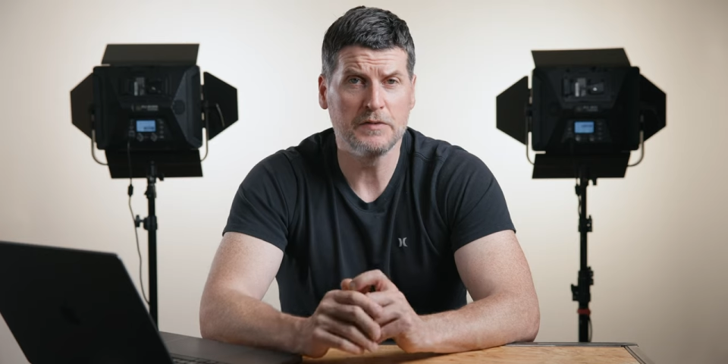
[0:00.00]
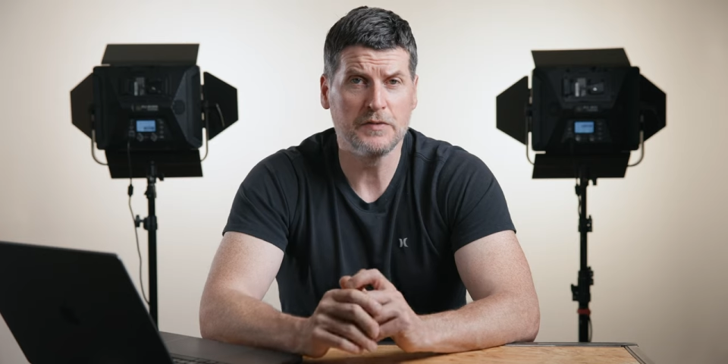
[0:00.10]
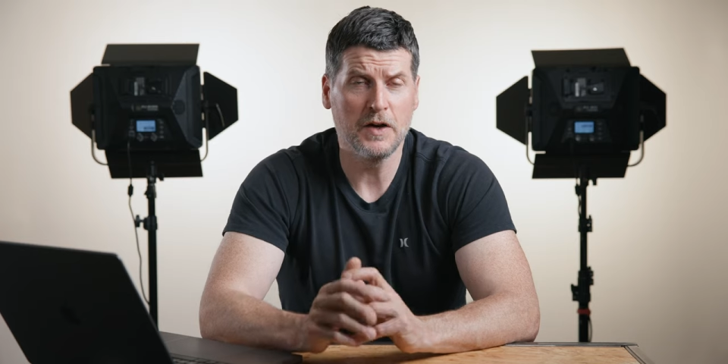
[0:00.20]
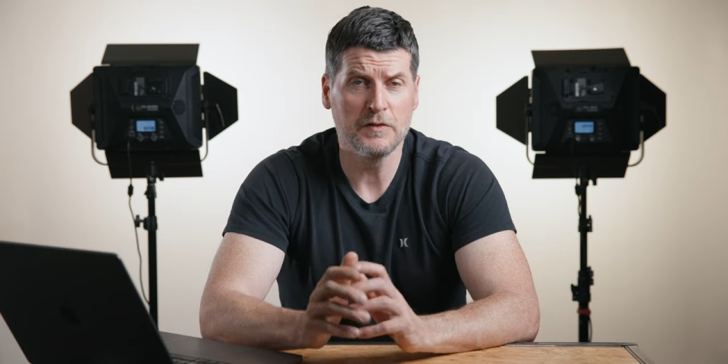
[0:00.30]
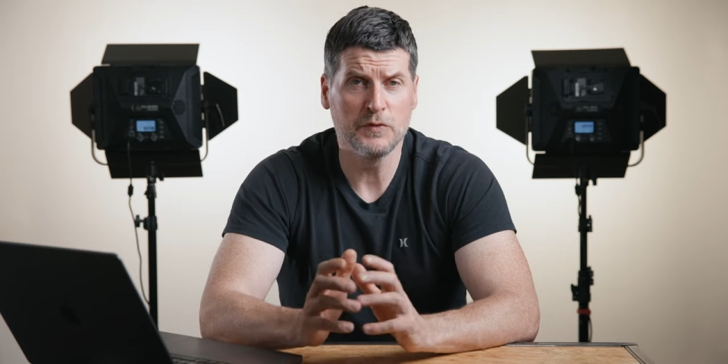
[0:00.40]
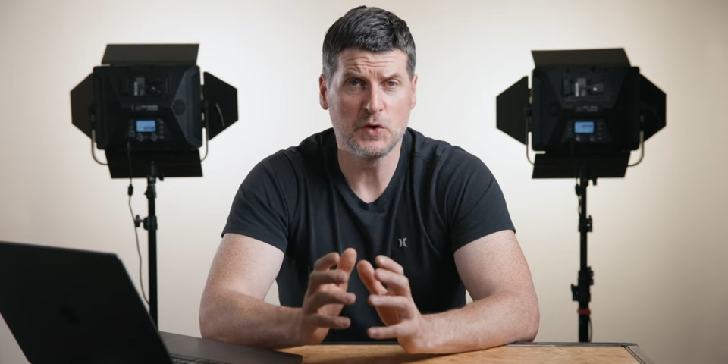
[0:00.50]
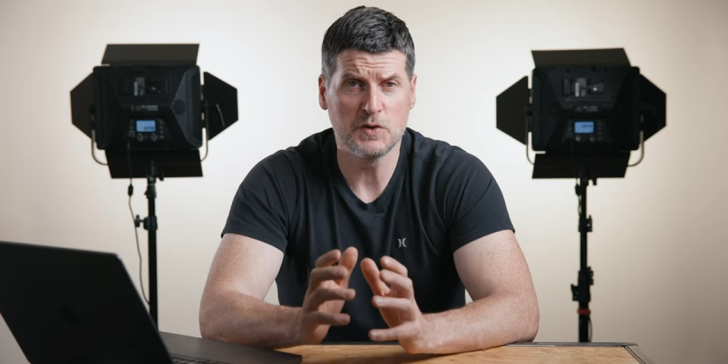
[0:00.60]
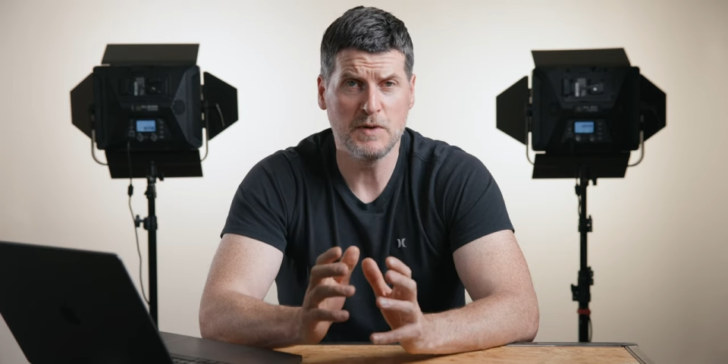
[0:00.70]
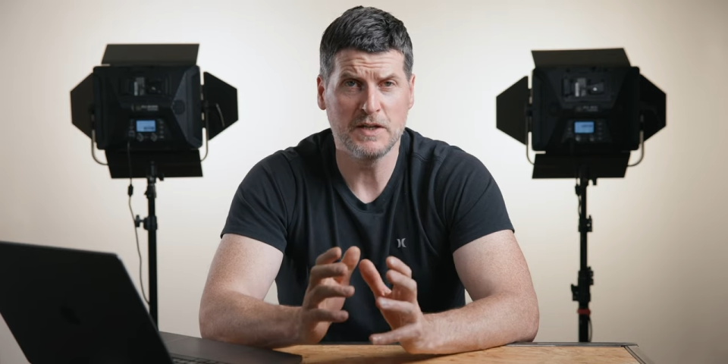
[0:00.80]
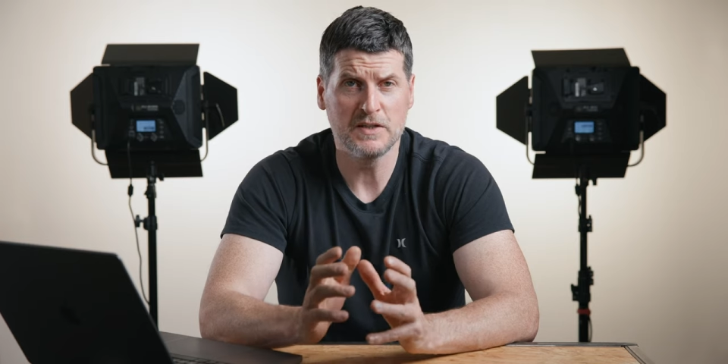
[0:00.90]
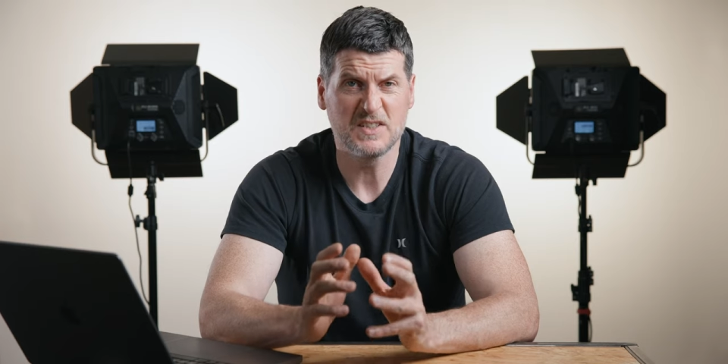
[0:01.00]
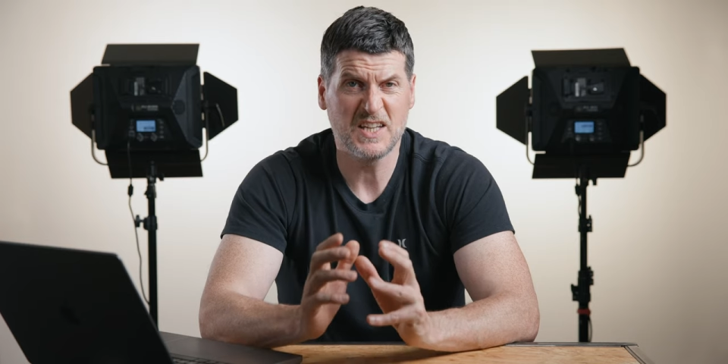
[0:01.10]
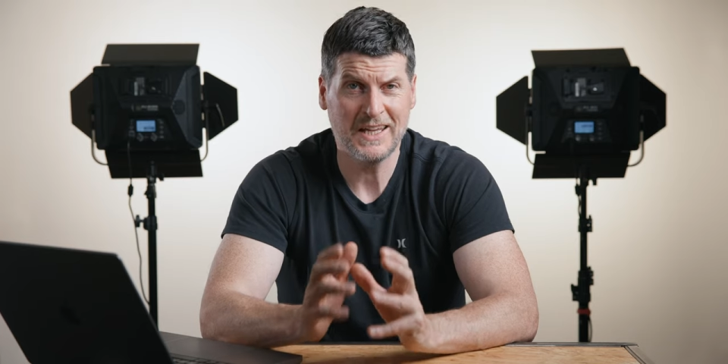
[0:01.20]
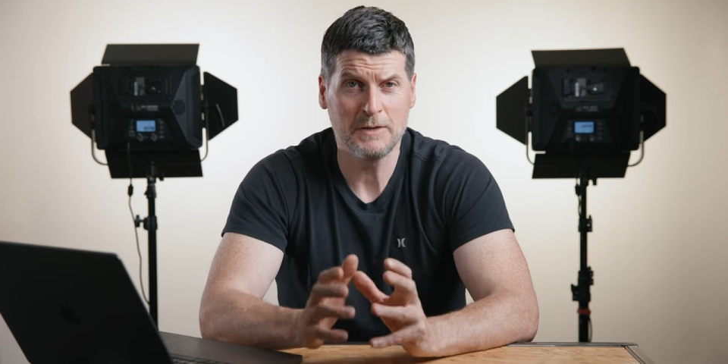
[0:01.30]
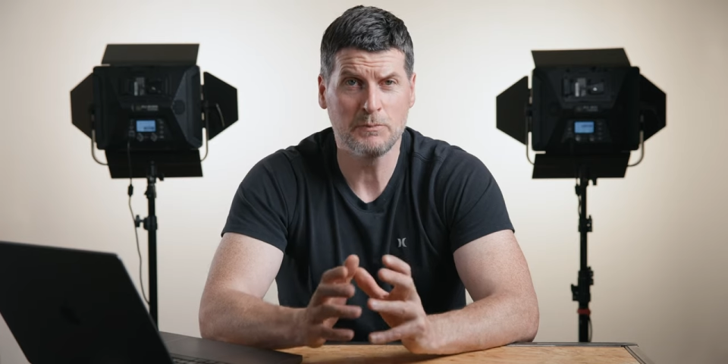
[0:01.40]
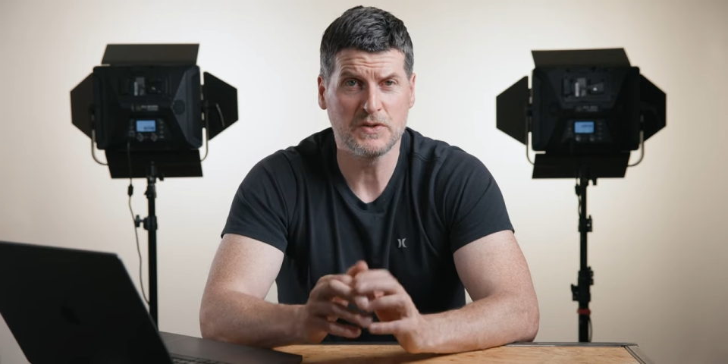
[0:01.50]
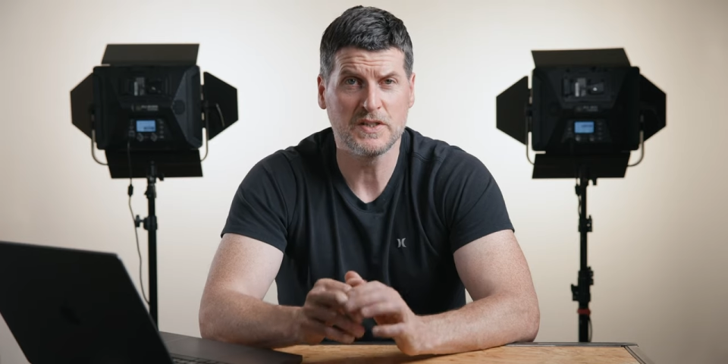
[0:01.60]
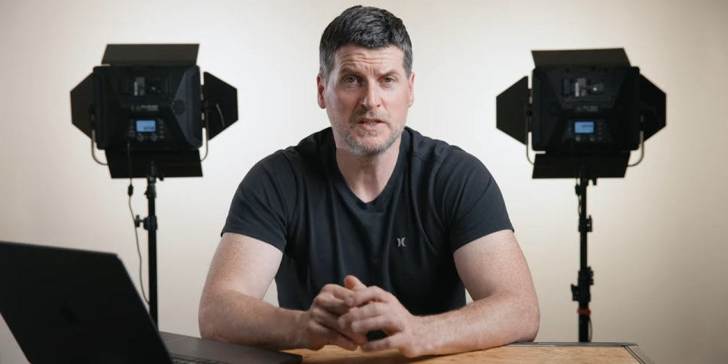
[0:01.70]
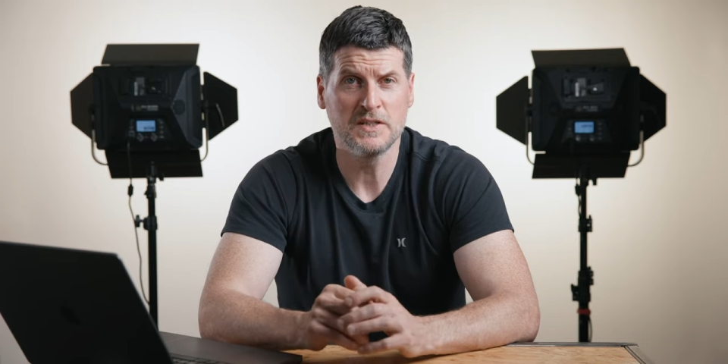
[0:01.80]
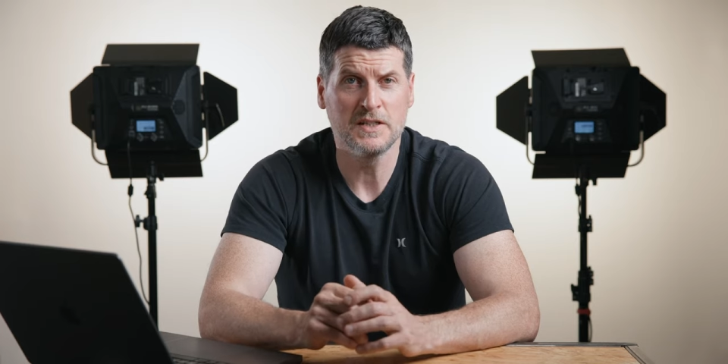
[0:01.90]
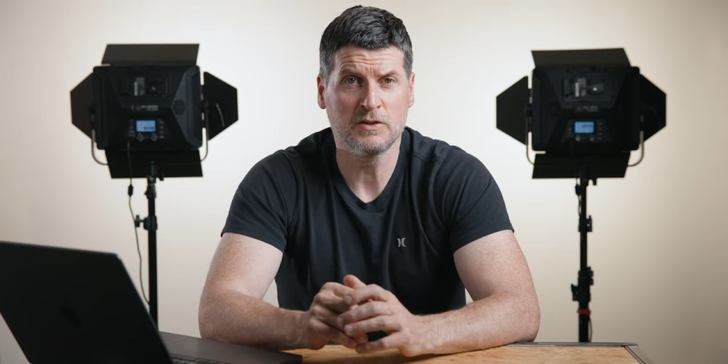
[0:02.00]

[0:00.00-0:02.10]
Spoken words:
if iFootage made it 10%